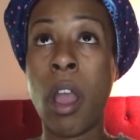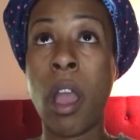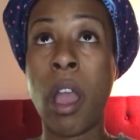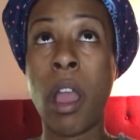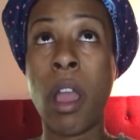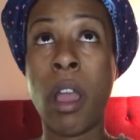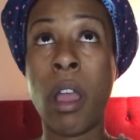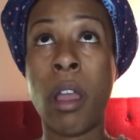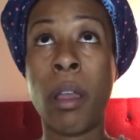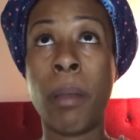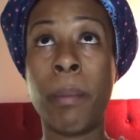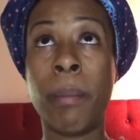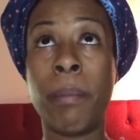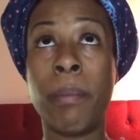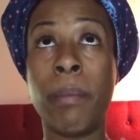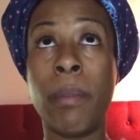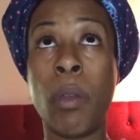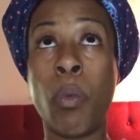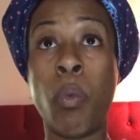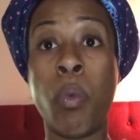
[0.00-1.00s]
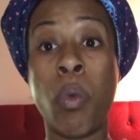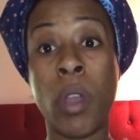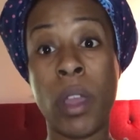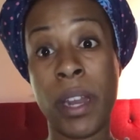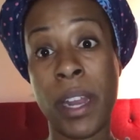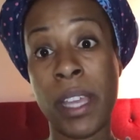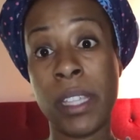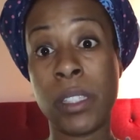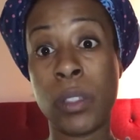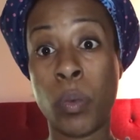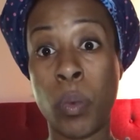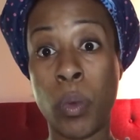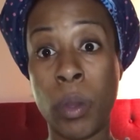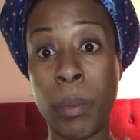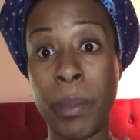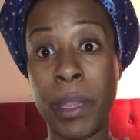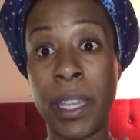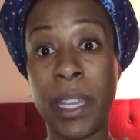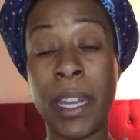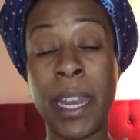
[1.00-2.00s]
one, as a
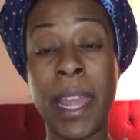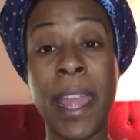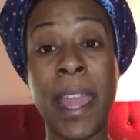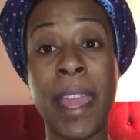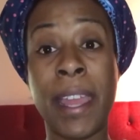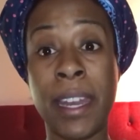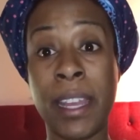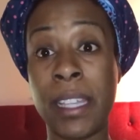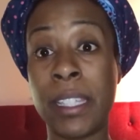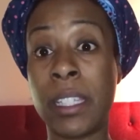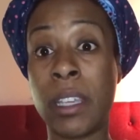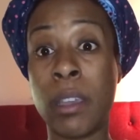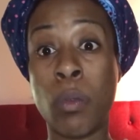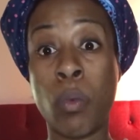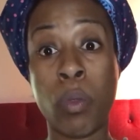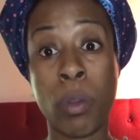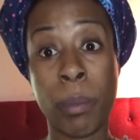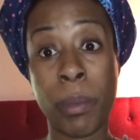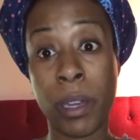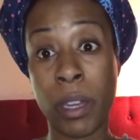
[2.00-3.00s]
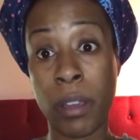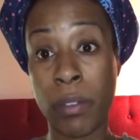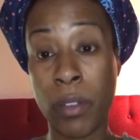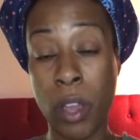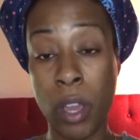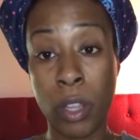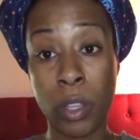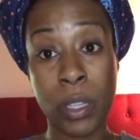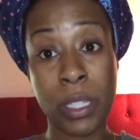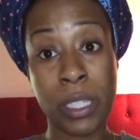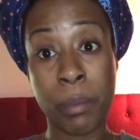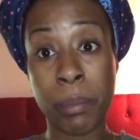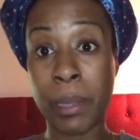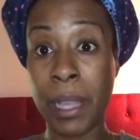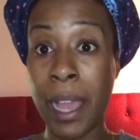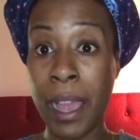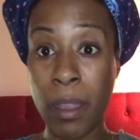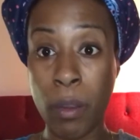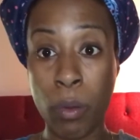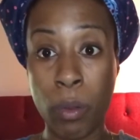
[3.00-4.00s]
woman and as a woman of color, as a
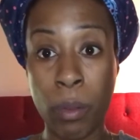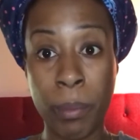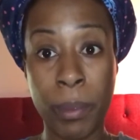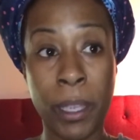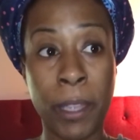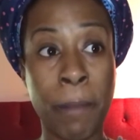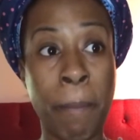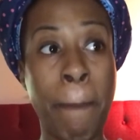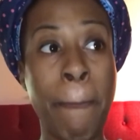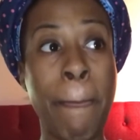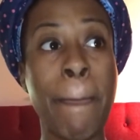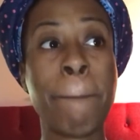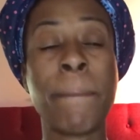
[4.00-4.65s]
black woman,